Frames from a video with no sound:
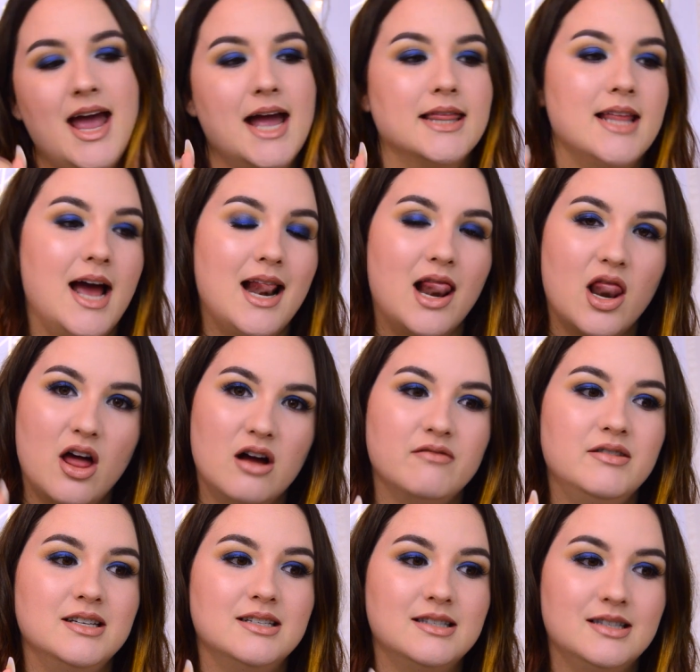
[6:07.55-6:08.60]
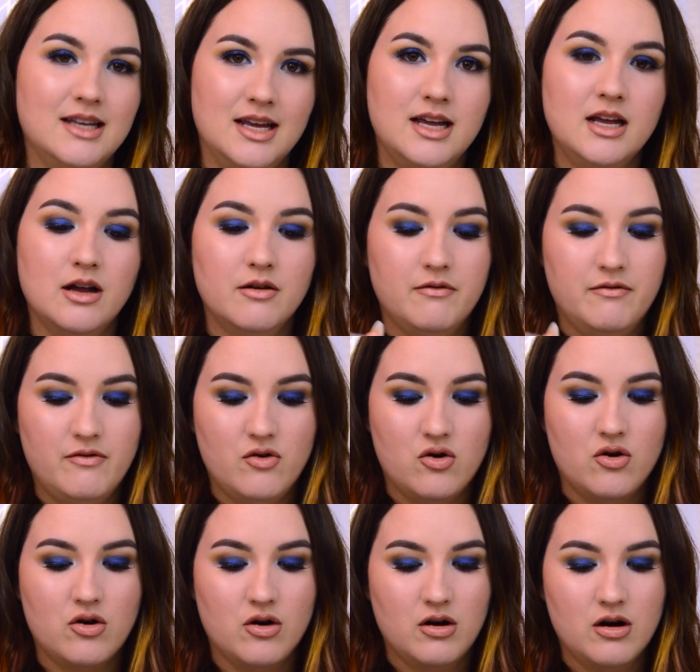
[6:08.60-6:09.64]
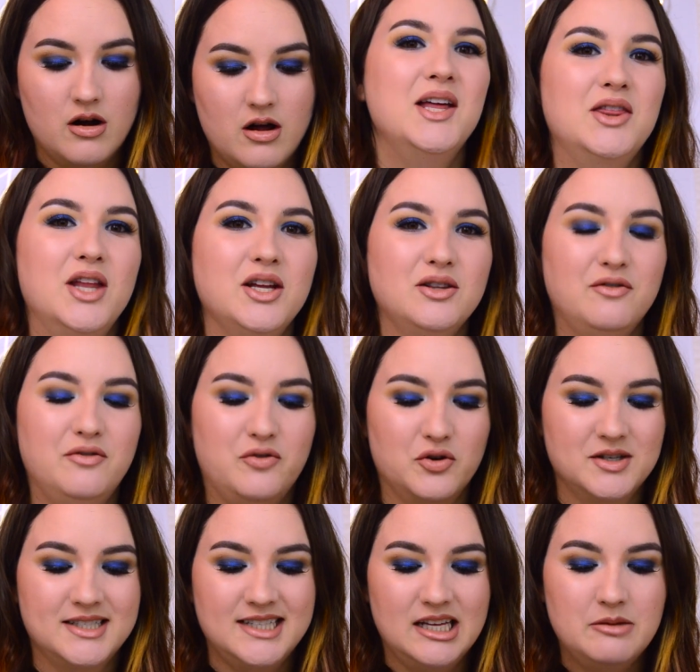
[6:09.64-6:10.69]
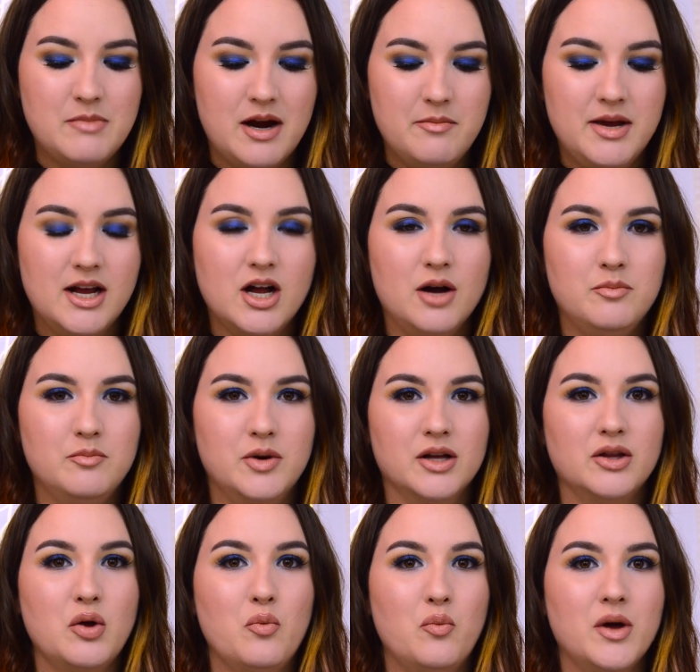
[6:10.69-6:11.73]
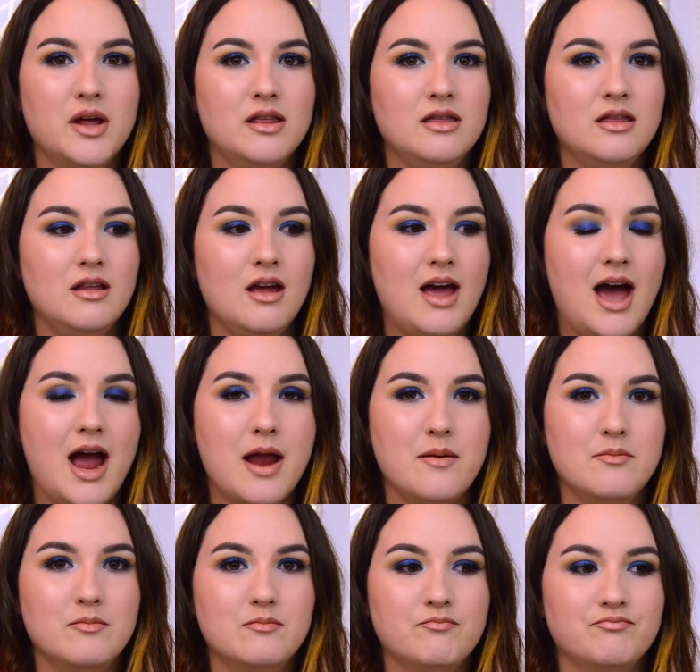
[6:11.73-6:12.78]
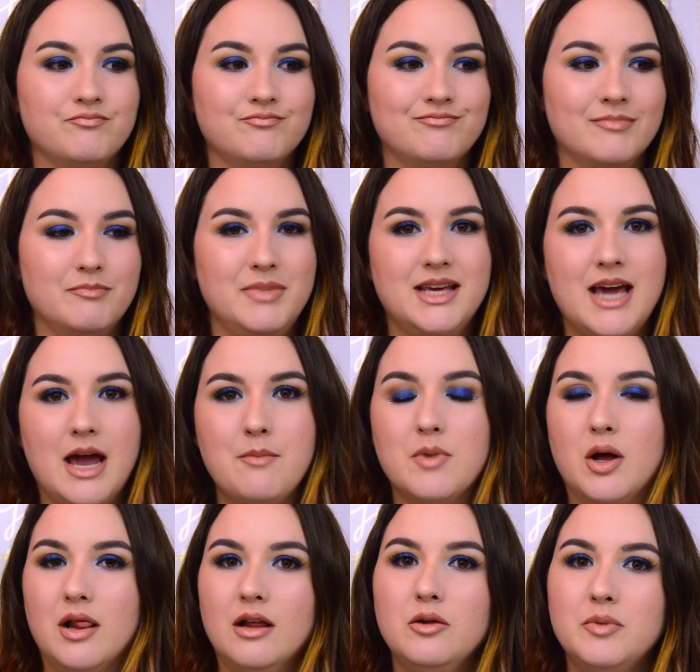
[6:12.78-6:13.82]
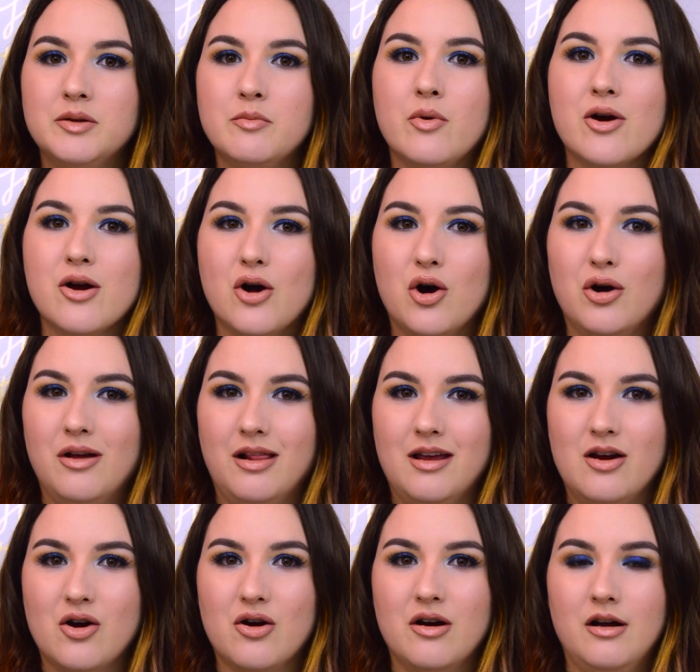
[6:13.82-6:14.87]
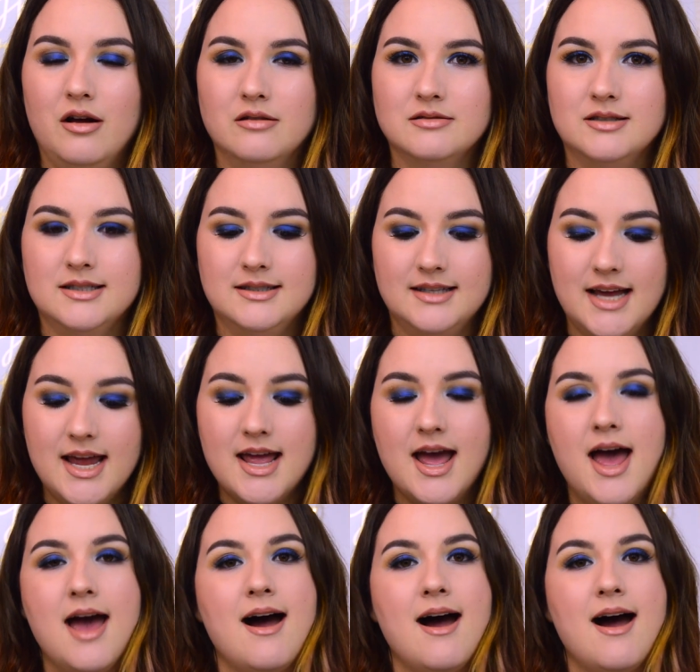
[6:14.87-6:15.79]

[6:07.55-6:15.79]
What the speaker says: And I love this thing for, not for set my makeup, but when I'm became a little bit more oilier in the day,